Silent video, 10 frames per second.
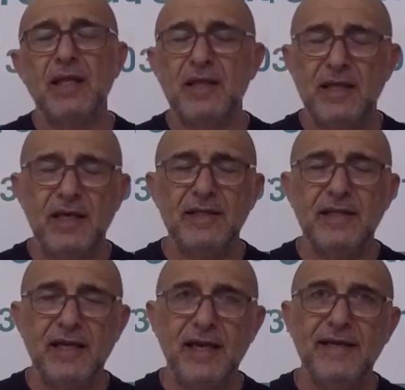Thanks
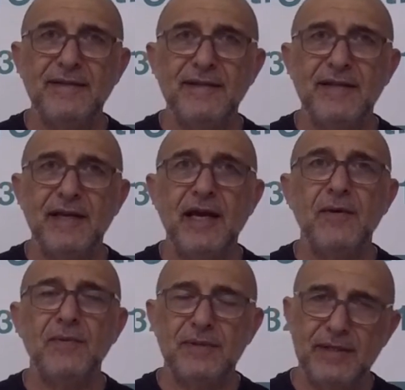again, and
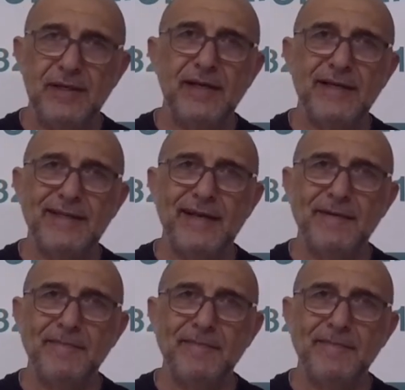we'll see you next time.